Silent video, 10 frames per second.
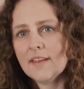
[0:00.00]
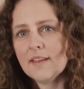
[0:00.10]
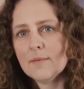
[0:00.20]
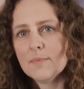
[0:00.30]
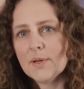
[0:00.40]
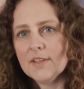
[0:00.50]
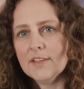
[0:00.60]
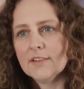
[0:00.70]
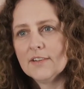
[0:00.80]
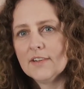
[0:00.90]
put
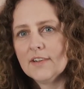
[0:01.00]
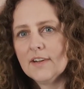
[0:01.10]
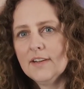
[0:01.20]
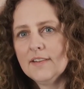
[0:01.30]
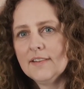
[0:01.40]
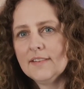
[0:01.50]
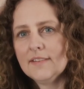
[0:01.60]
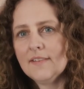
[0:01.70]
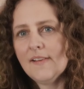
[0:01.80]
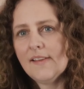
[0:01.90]
your
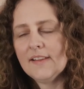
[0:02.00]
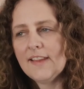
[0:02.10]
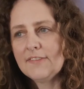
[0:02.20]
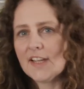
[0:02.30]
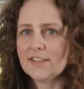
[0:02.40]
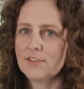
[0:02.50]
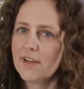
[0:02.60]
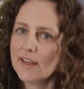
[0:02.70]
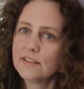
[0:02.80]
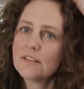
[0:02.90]
left hand on your
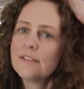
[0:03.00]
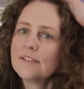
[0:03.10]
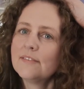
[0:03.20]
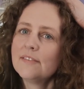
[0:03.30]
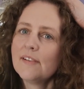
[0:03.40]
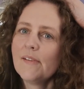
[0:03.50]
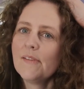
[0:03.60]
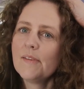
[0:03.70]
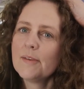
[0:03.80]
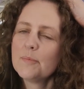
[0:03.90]
head,
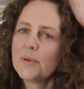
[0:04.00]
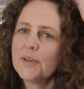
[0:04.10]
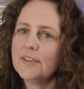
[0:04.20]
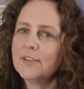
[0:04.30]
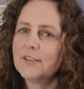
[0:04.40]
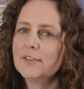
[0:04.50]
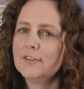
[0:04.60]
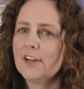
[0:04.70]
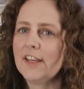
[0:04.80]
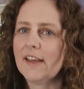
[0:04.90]
put your
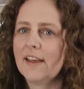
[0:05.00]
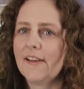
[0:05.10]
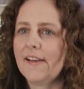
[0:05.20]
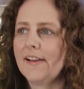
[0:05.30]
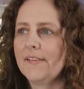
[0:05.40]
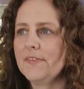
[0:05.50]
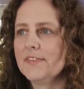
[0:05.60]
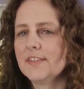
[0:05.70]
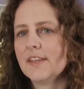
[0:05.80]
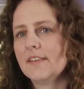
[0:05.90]
right hand
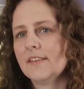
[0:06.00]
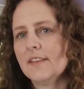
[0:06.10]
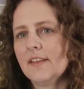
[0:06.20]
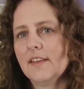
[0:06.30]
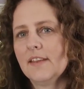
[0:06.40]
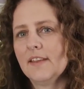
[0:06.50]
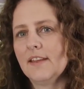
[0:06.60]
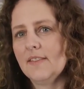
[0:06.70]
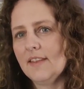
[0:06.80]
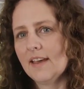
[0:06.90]
in
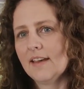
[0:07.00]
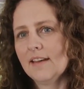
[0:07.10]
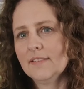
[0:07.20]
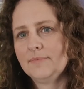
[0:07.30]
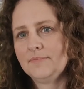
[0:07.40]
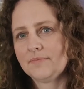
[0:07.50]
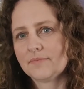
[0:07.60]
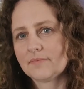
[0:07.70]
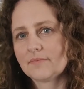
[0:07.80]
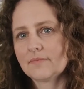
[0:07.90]
the air,
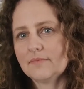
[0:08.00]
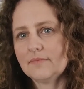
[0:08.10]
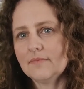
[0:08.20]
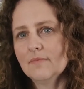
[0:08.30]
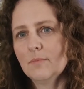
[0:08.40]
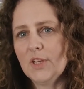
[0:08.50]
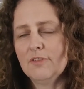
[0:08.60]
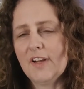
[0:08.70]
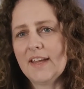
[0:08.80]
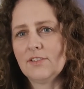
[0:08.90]
put your right
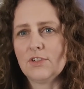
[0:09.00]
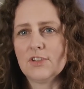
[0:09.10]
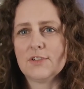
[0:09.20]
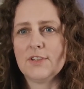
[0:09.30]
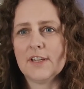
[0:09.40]
hand on your shoulder,